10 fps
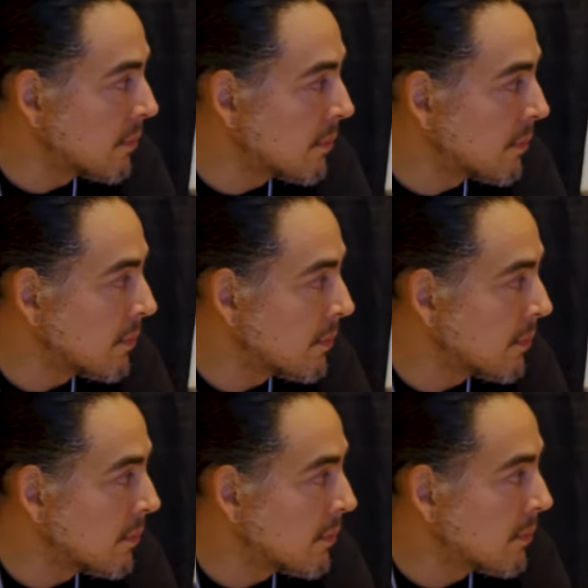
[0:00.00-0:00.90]

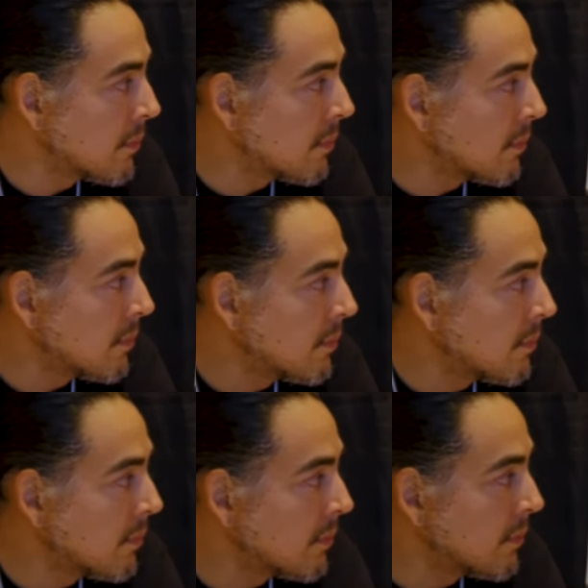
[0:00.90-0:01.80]

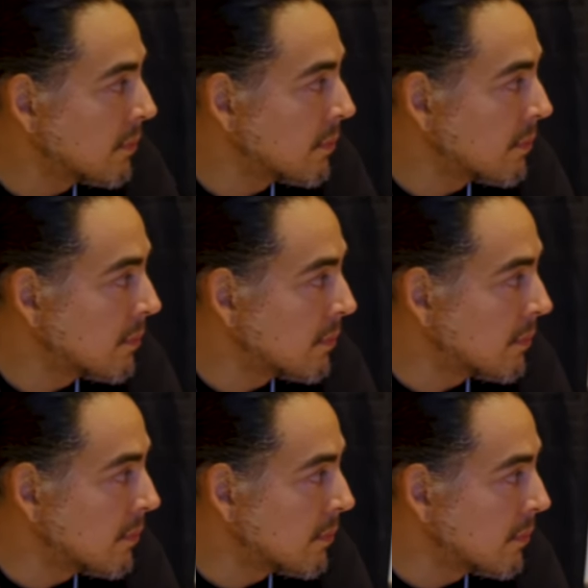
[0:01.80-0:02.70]

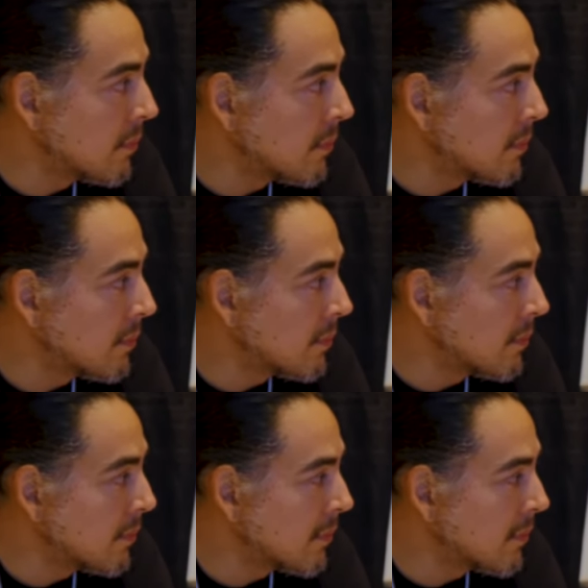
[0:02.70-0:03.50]
The person shown says nothing.